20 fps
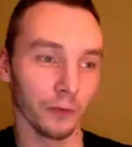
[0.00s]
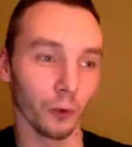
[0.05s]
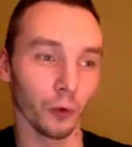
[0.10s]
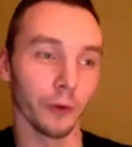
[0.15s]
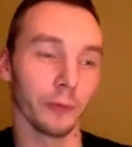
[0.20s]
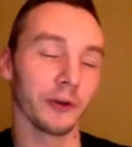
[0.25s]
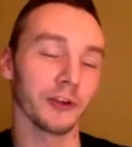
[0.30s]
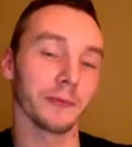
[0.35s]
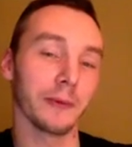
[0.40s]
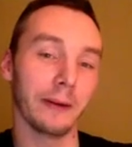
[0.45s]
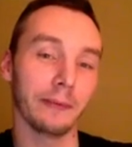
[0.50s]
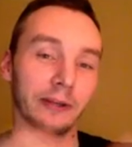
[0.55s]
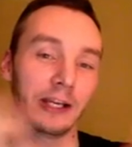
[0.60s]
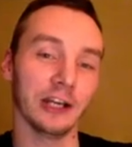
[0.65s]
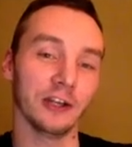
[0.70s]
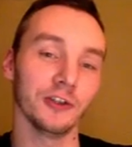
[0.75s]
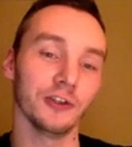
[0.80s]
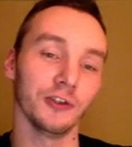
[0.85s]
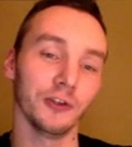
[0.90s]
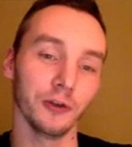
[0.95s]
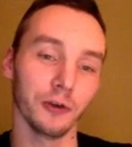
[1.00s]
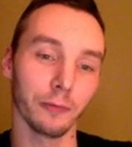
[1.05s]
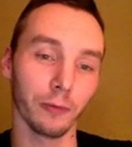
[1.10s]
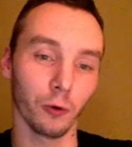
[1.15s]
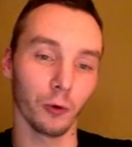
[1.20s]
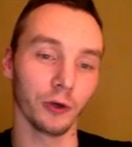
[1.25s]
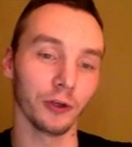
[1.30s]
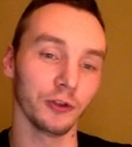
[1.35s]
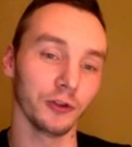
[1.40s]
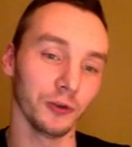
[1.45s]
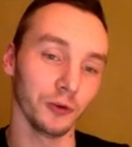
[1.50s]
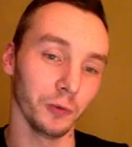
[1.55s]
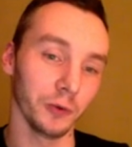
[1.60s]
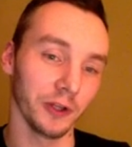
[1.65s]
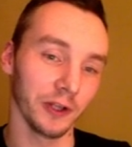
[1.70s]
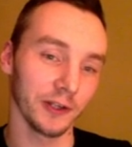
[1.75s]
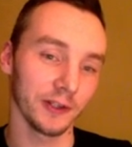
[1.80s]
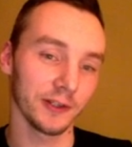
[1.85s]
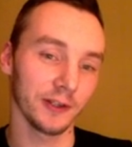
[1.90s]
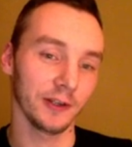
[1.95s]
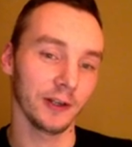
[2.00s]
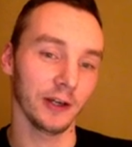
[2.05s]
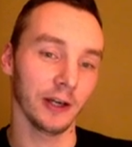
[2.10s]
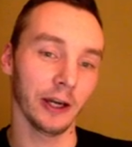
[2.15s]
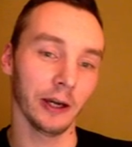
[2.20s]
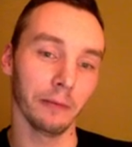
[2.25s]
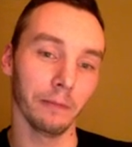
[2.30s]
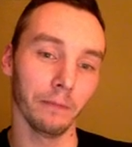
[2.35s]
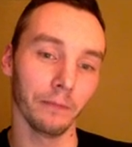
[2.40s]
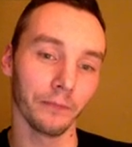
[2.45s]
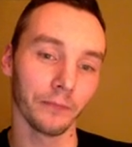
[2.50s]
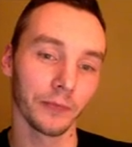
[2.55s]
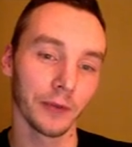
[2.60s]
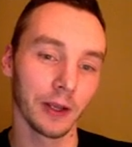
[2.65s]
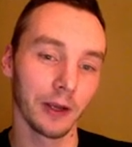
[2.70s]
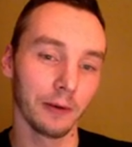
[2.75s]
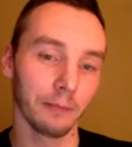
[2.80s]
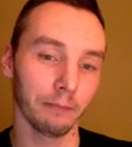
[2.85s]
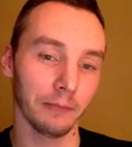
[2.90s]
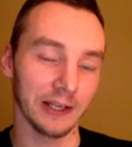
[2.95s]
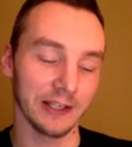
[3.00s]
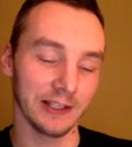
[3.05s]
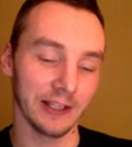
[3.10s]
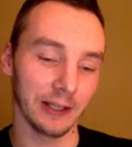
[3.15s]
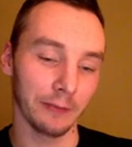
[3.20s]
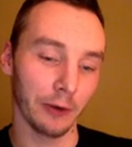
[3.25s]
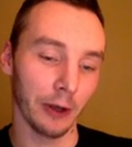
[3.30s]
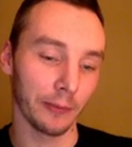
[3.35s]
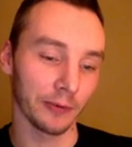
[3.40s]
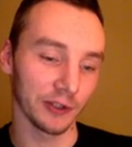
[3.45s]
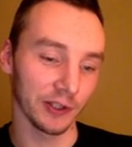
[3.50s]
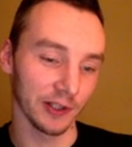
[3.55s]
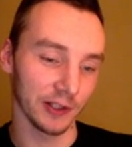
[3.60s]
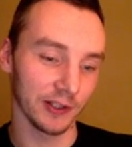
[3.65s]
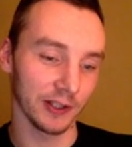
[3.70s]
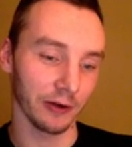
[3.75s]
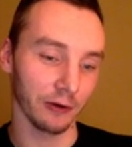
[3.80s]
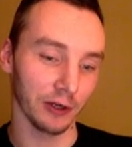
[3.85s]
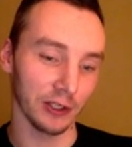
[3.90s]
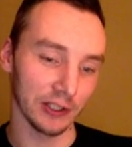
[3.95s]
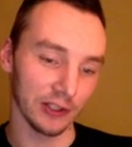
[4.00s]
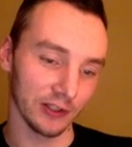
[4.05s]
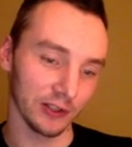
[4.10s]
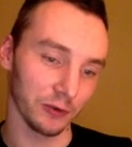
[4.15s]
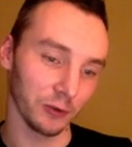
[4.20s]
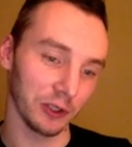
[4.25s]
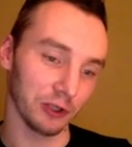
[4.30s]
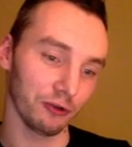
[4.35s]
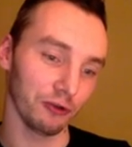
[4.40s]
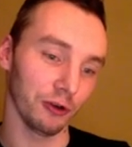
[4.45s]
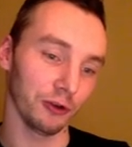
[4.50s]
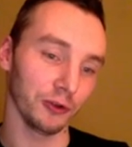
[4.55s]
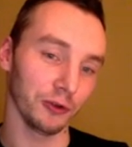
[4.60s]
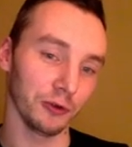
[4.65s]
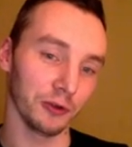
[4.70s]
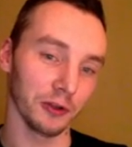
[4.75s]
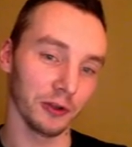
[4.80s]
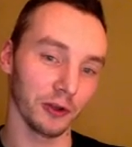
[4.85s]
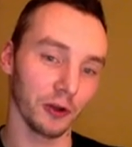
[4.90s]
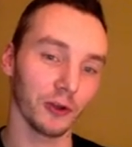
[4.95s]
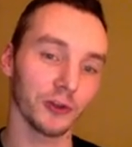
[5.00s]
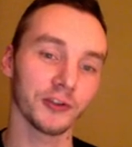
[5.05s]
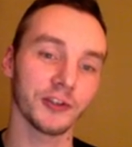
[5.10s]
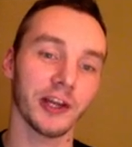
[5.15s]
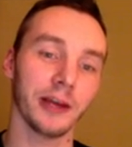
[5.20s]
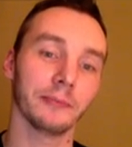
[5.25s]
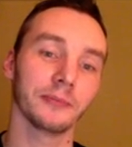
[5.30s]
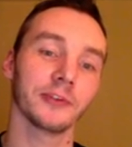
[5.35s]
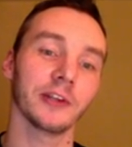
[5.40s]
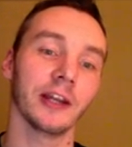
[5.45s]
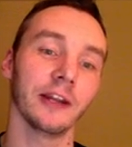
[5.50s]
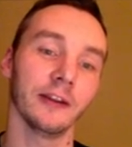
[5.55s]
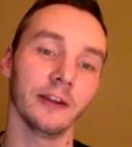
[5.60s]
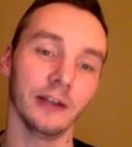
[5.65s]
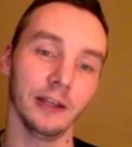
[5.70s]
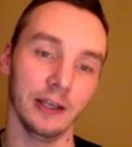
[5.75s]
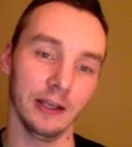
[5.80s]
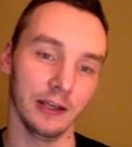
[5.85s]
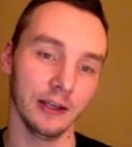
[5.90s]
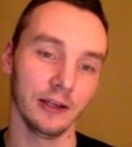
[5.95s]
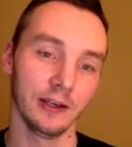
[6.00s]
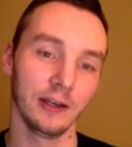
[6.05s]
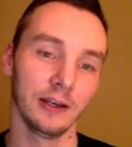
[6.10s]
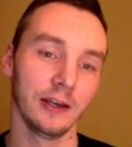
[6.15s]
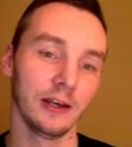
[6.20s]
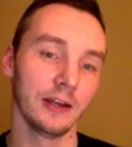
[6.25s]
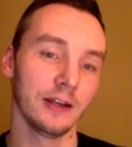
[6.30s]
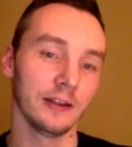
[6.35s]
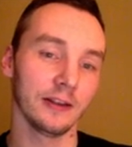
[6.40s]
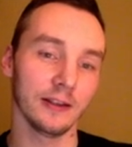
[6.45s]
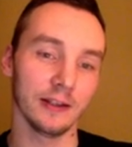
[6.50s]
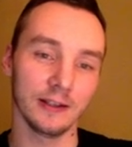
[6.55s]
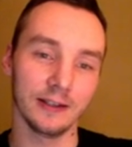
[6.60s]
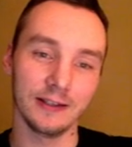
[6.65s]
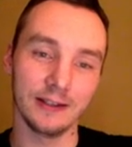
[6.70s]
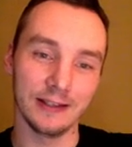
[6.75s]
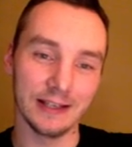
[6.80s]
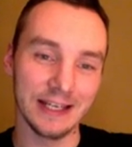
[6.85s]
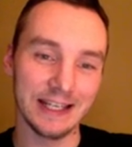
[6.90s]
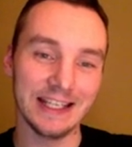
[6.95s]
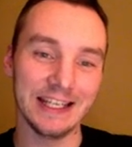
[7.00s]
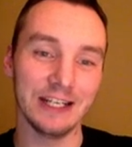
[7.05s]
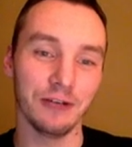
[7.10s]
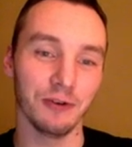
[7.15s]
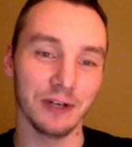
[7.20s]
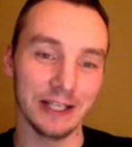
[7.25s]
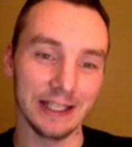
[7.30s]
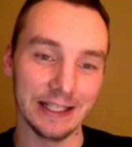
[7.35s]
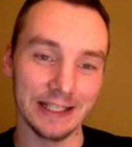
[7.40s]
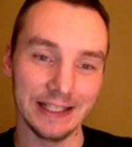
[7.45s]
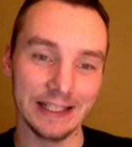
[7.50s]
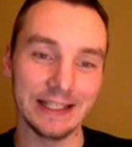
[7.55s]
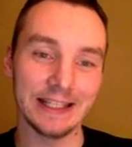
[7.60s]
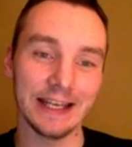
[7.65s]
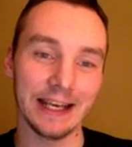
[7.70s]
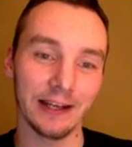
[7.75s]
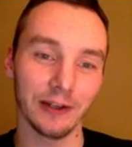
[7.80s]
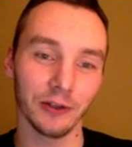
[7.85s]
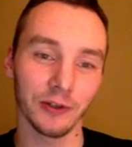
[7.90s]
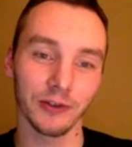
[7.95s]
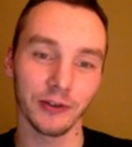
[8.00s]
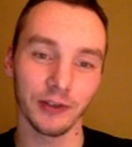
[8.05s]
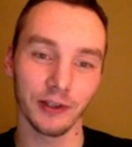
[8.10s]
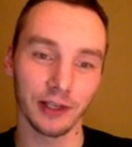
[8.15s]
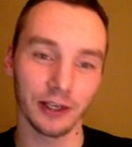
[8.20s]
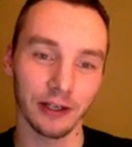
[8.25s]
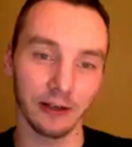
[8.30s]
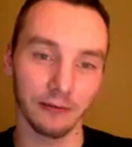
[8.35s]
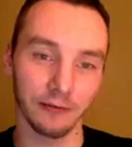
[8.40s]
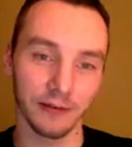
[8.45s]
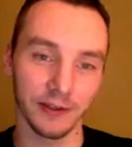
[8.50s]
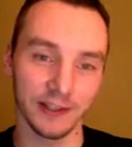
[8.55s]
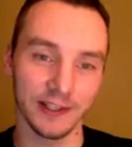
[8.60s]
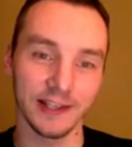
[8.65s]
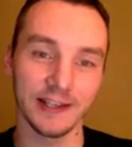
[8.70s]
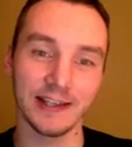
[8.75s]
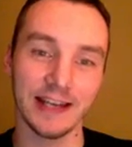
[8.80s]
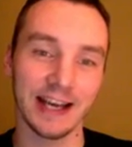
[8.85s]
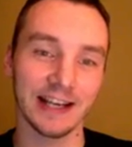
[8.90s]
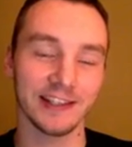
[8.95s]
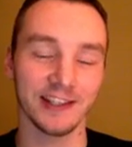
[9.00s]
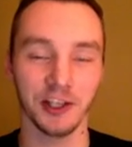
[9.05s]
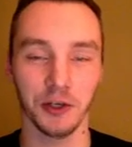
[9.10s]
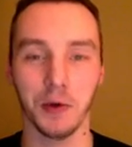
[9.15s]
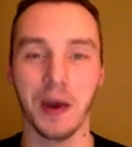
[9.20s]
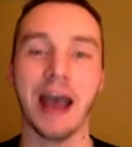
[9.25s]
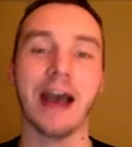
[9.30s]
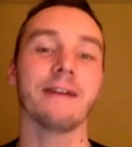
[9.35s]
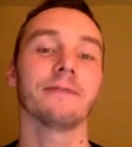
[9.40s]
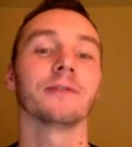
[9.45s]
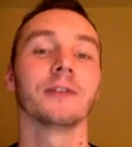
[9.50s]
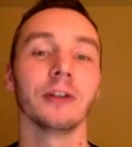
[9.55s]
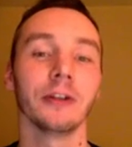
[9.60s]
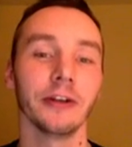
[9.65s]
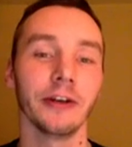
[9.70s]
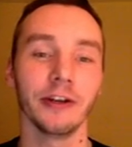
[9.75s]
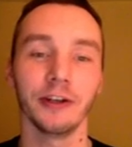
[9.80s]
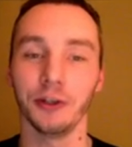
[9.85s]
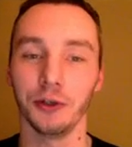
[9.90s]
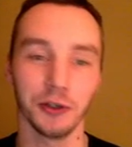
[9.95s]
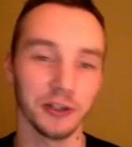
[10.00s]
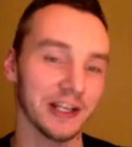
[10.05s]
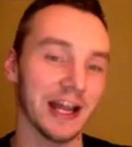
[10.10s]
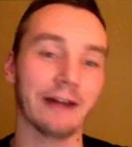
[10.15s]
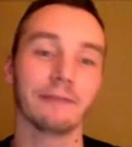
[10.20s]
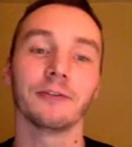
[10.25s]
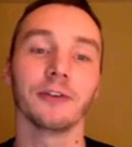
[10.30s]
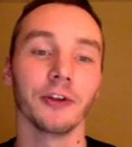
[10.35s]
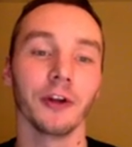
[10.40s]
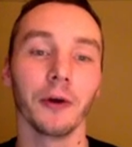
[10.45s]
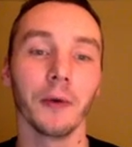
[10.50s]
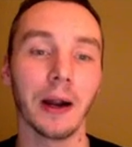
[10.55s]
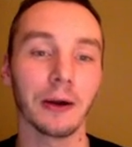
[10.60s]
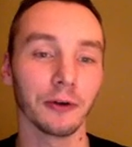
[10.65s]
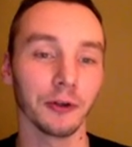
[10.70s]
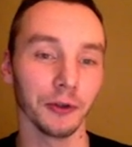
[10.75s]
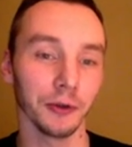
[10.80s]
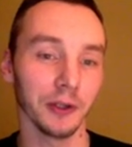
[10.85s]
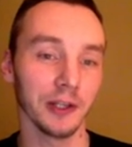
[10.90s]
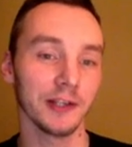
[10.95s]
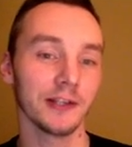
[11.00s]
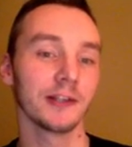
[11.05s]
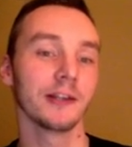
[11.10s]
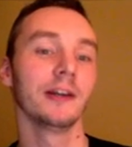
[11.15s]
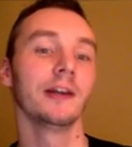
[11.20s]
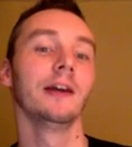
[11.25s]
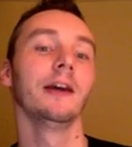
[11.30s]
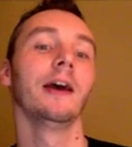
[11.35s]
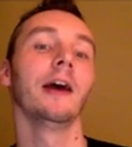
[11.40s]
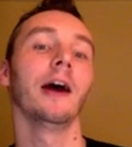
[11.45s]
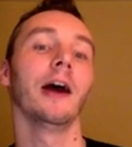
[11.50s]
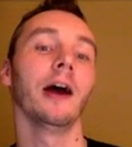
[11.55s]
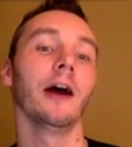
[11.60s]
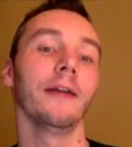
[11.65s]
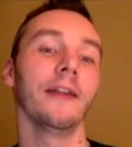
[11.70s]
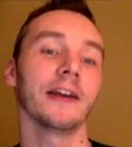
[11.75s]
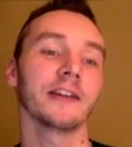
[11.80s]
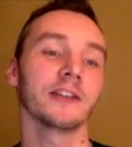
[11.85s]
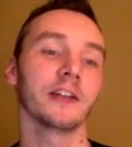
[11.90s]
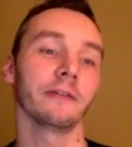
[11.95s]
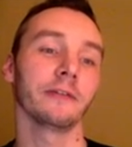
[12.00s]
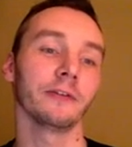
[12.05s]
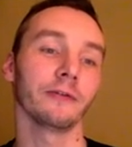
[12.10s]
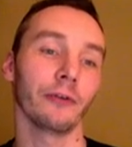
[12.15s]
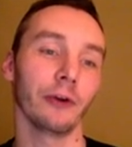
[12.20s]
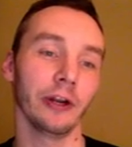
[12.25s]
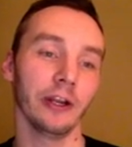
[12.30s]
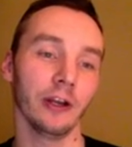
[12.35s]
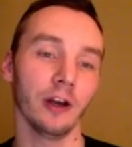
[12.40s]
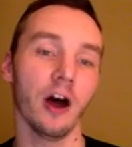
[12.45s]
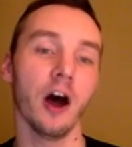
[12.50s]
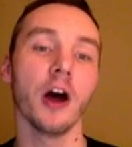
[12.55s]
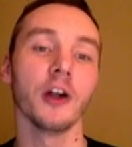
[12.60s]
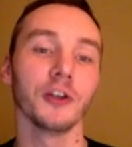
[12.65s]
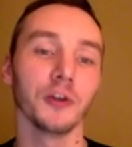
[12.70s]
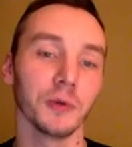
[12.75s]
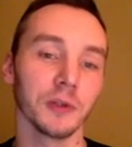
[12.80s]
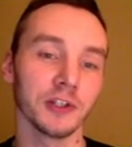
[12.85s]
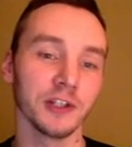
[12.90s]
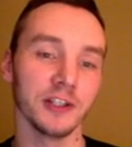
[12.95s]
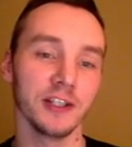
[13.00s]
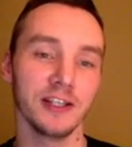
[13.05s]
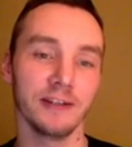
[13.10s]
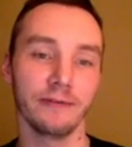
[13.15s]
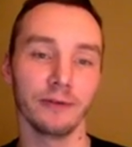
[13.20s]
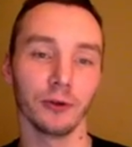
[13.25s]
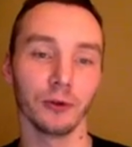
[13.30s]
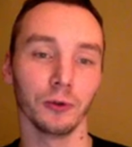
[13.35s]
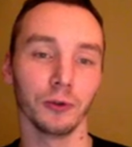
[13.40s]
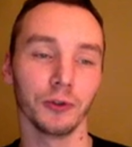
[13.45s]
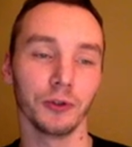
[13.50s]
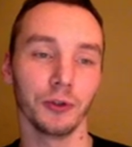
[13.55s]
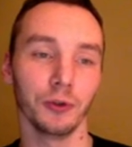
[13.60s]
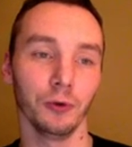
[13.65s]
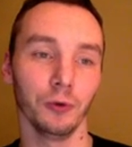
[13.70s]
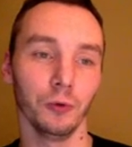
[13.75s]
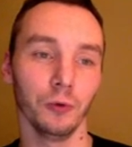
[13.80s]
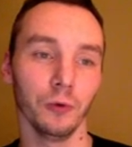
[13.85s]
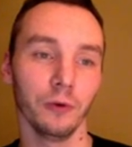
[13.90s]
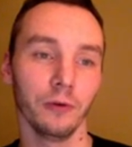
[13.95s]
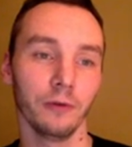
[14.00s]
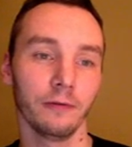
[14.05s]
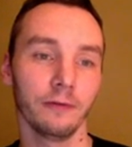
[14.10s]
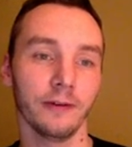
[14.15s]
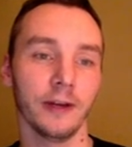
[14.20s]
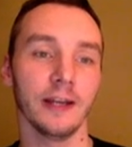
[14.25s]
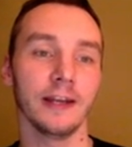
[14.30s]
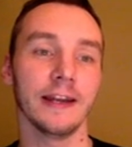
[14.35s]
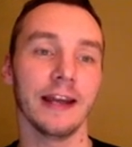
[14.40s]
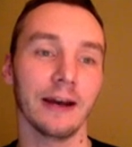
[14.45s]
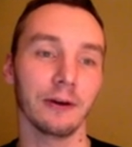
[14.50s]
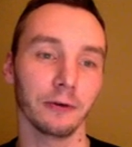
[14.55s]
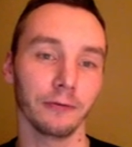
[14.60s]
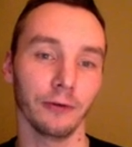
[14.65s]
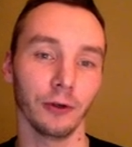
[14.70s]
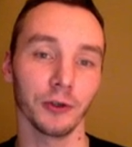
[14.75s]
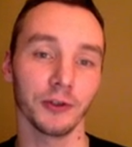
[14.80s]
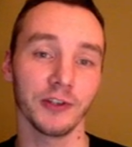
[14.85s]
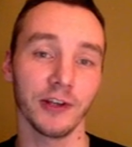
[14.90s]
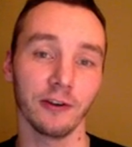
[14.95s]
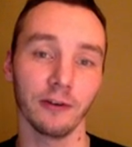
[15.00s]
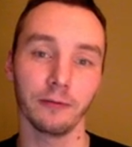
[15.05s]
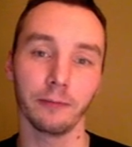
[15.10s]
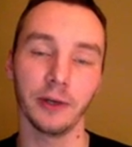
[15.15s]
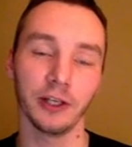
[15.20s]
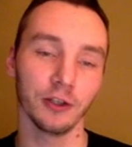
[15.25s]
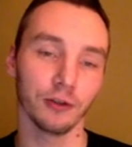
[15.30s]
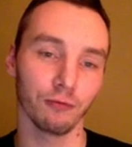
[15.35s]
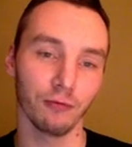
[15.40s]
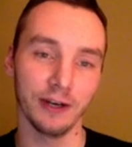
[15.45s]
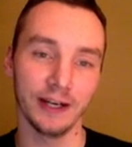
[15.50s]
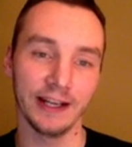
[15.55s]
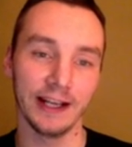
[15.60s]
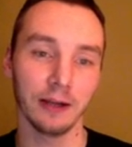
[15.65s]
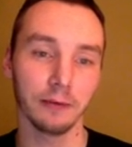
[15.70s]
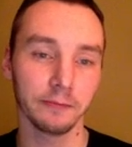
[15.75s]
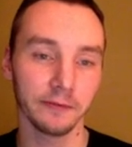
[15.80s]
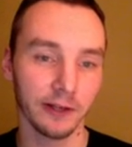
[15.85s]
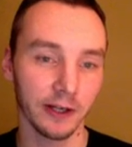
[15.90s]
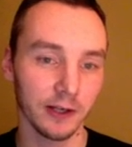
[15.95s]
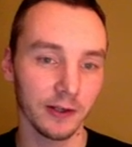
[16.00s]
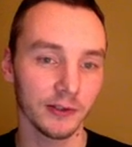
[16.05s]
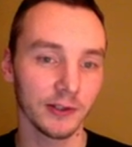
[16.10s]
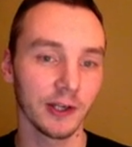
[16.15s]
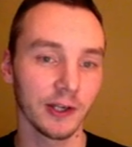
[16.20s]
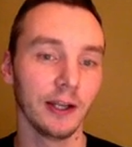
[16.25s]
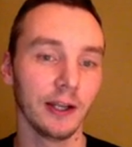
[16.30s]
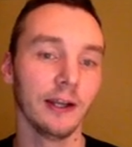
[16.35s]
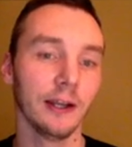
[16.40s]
all possible applications you could want to do with this. Um, basically, the purpose of this series is to introduce you to the concepts and the the nitty gritty details, the kind of the syntax that you have to learn. You just have to know how to do this. Uh, that stuff is very arduous and difficult to find out for yourself by just reading help files.